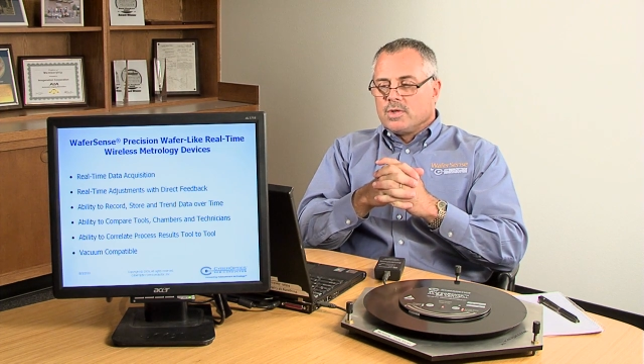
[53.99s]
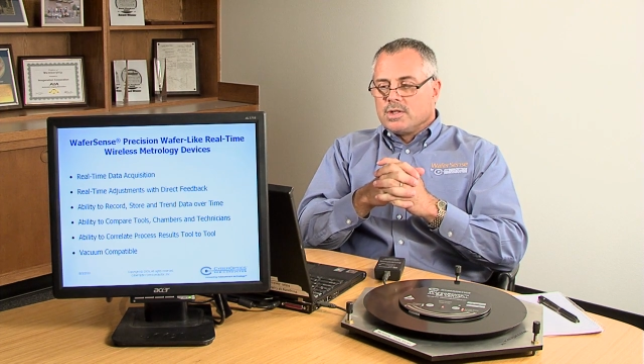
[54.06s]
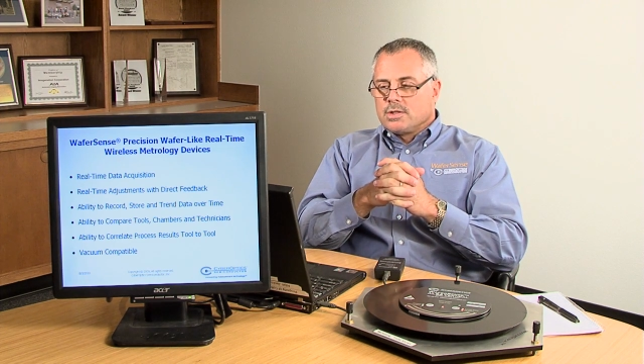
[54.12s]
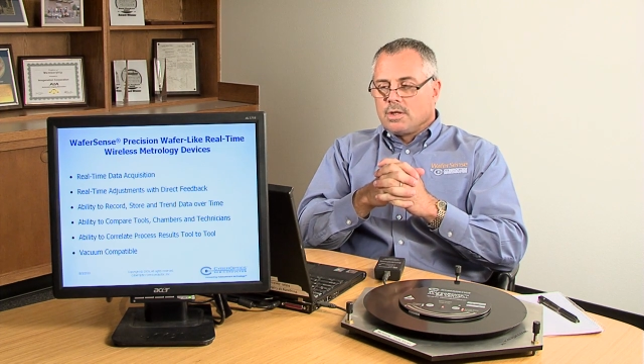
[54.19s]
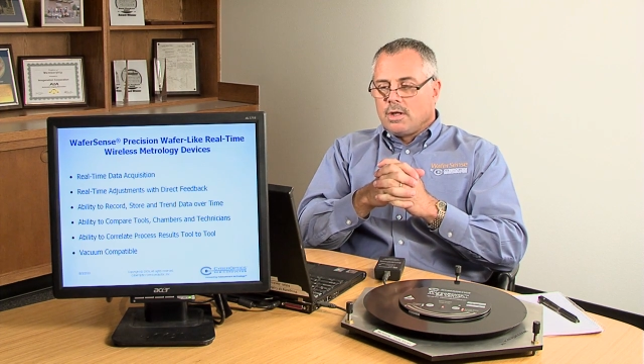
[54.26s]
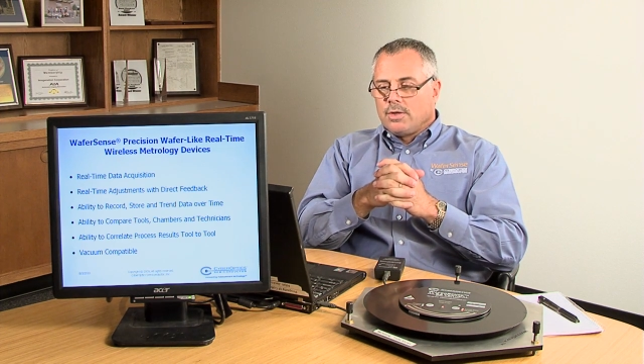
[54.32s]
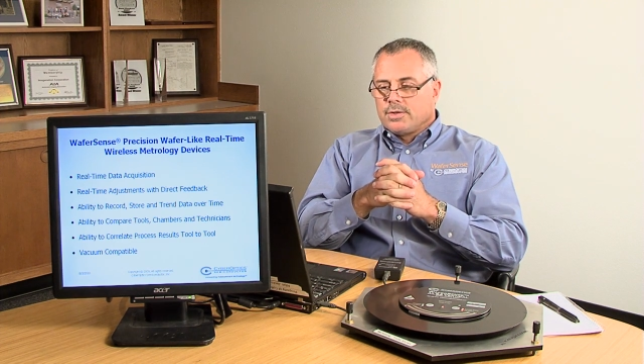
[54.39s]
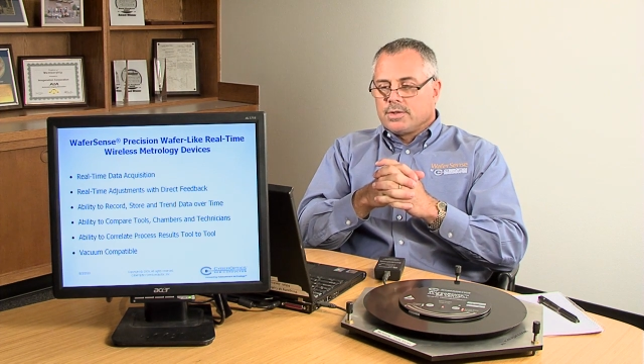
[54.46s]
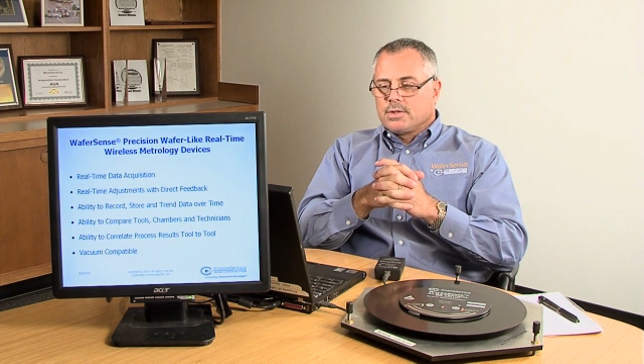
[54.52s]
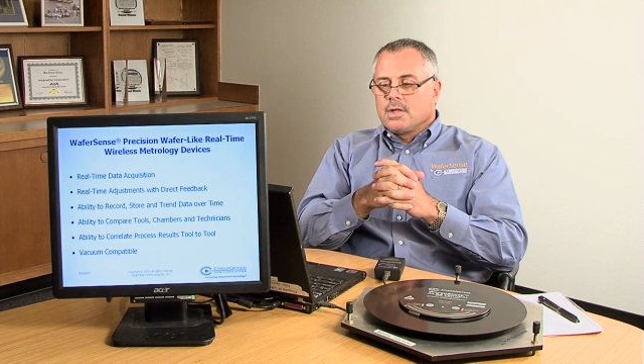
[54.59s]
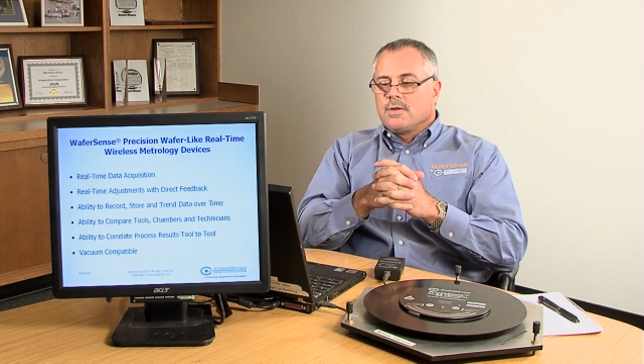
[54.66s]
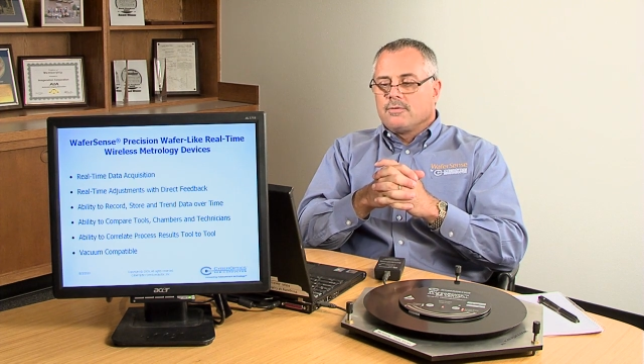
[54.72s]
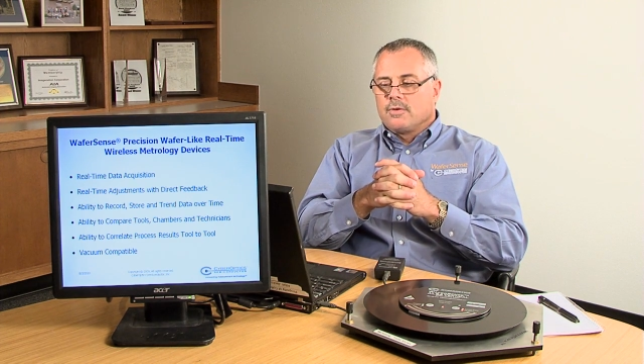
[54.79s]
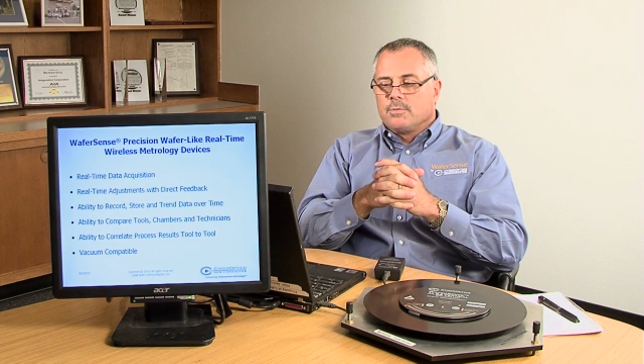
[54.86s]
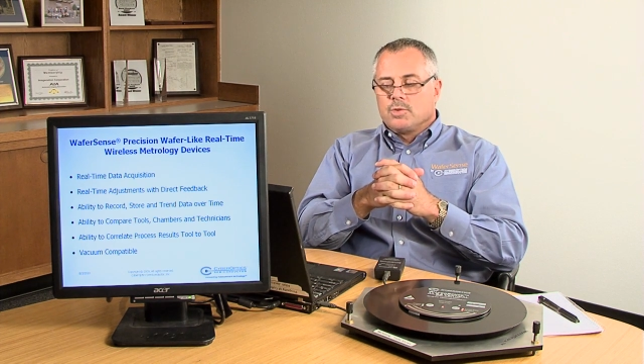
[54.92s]
results
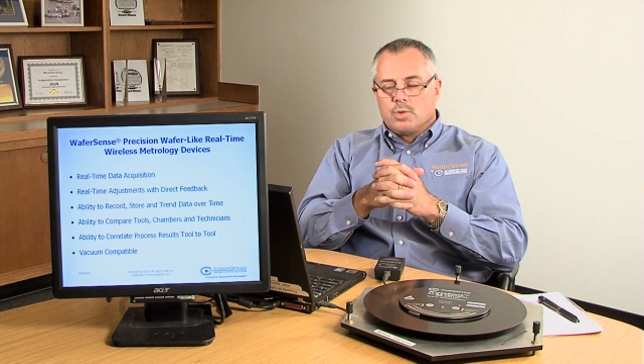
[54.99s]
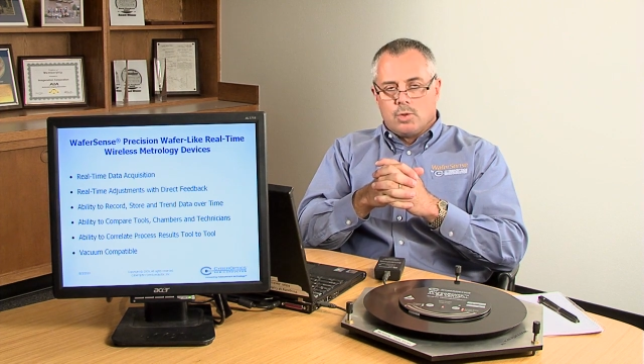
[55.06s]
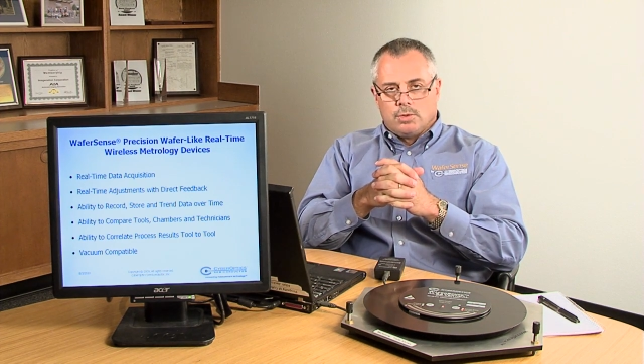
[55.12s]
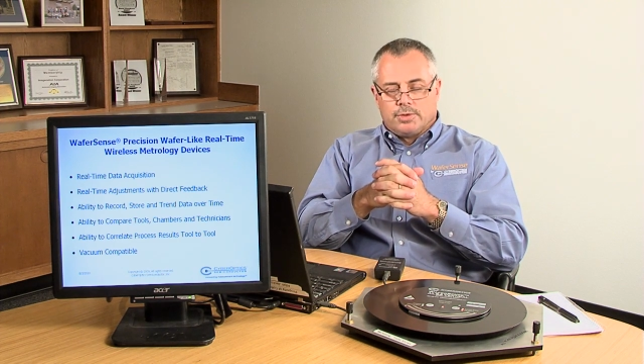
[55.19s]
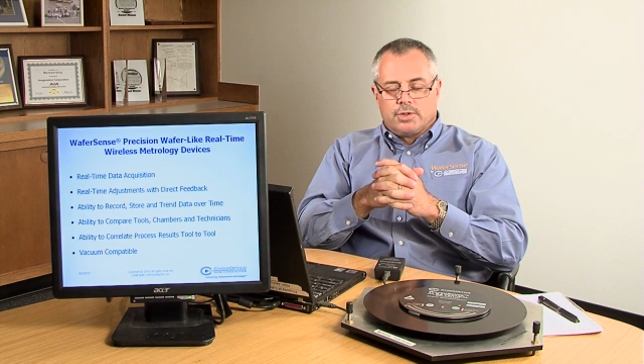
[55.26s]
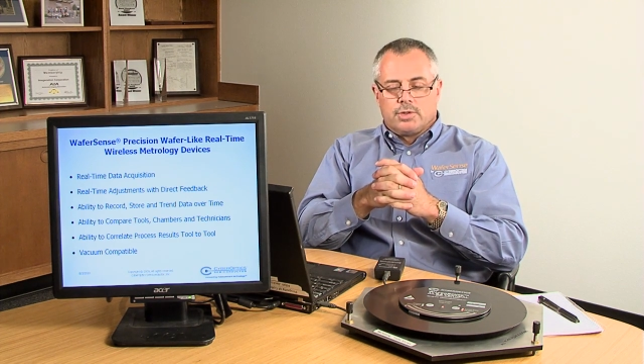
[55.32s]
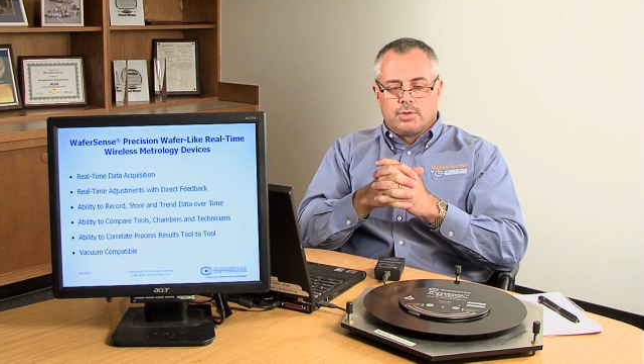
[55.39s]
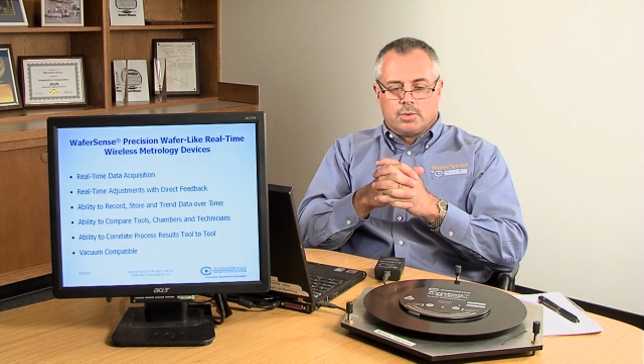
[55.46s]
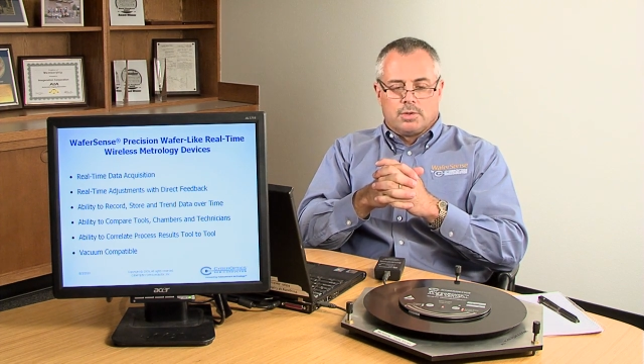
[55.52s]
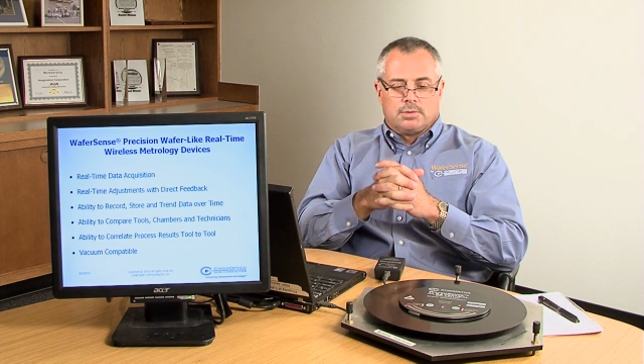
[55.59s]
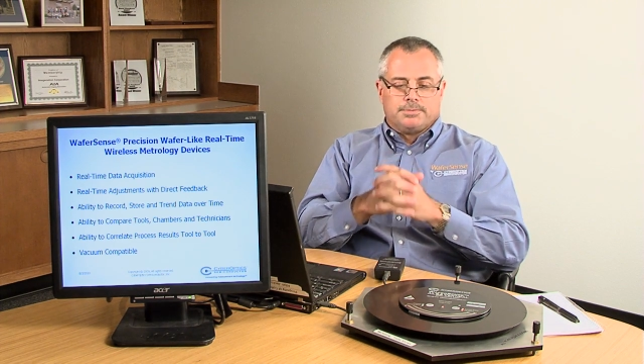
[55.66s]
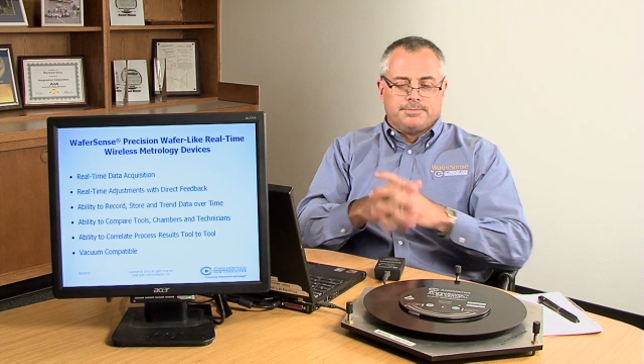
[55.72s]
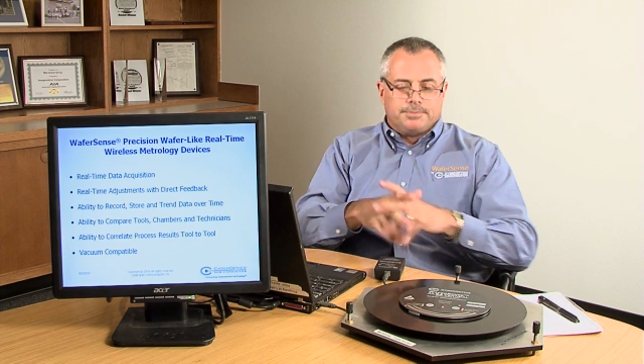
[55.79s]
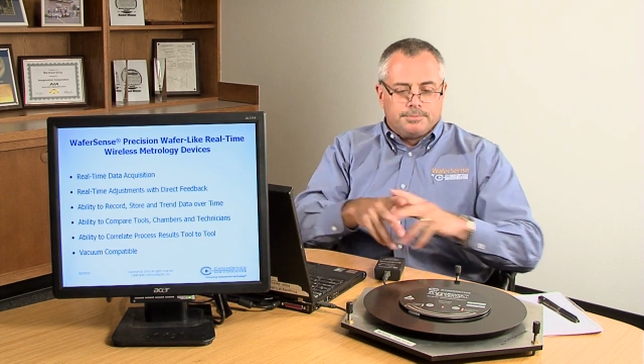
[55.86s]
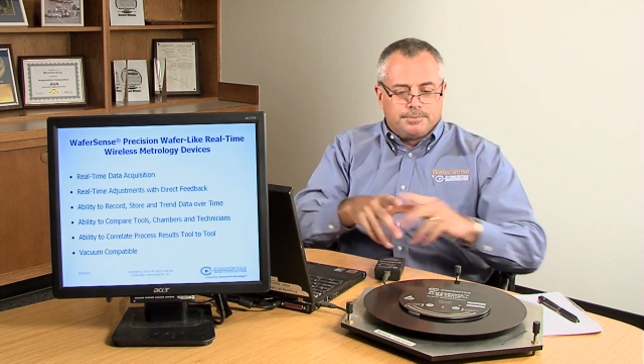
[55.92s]
from tool to tool.